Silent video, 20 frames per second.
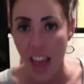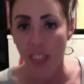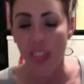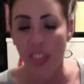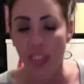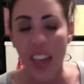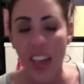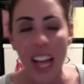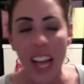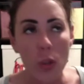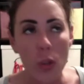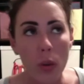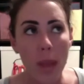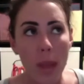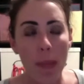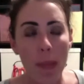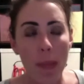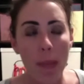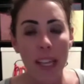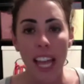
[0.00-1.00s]
That's what I mean.
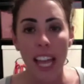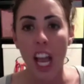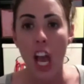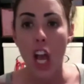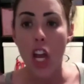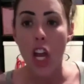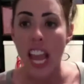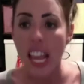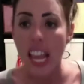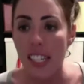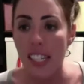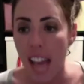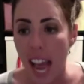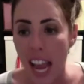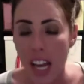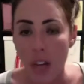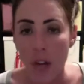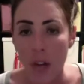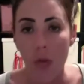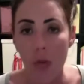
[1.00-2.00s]
In
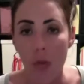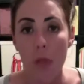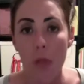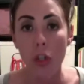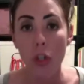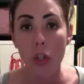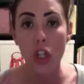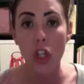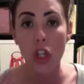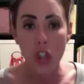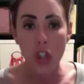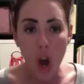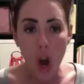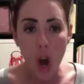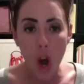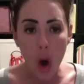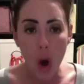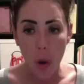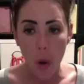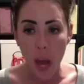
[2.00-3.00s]
diary room,
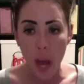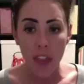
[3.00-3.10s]
show